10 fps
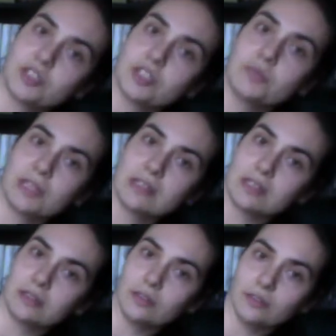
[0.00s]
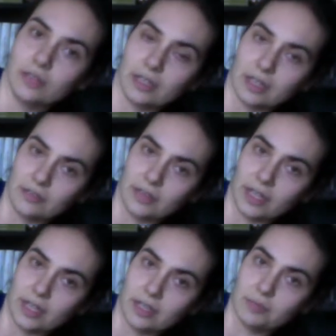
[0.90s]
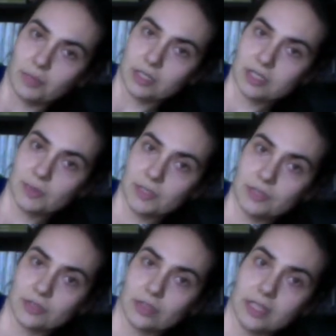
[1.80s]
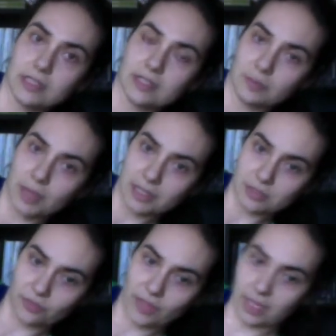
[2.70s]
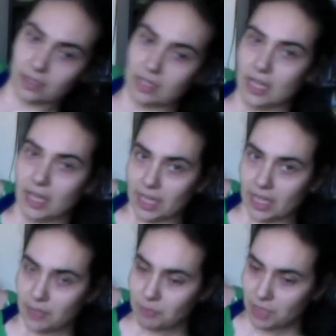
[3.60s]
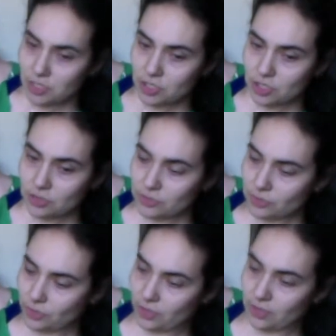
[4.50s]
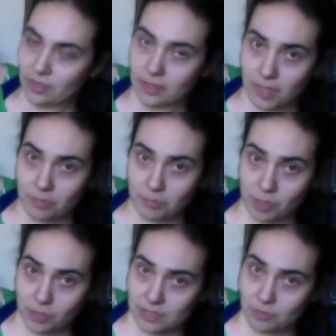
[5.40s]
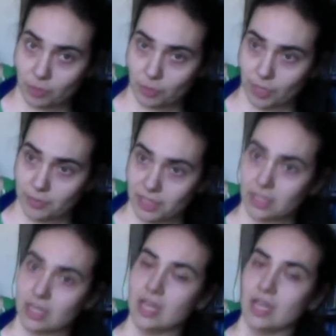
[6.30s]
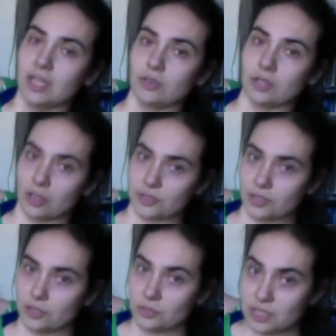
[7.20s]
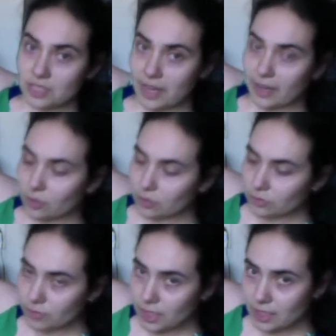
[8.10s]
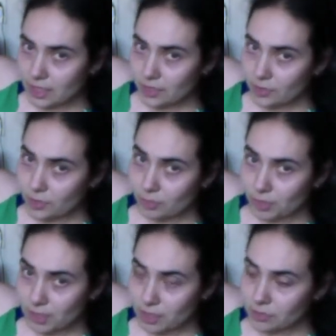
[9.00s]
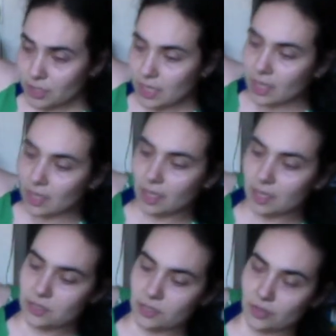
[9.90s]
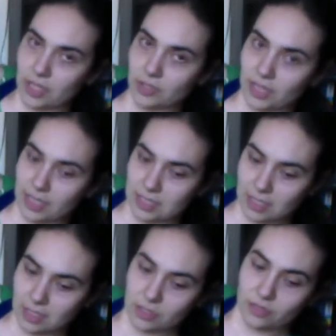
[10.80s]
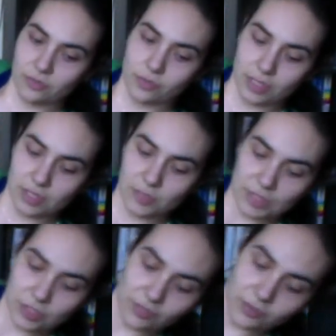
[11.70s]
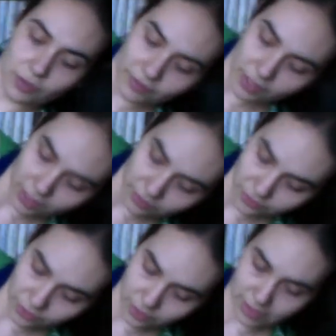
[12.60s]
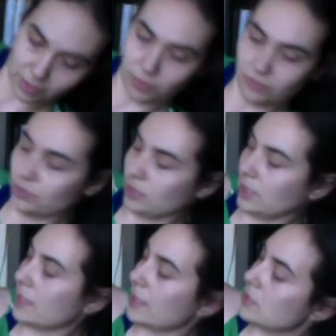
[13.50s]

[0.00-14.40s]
because I know that I've had participants or clients in the past who've had hip issues or the hip bone is more prominent, you can also use a towel right here or a pillow so that you're not digging to the floor, especially if you have a hard floor like a wood floor like I do.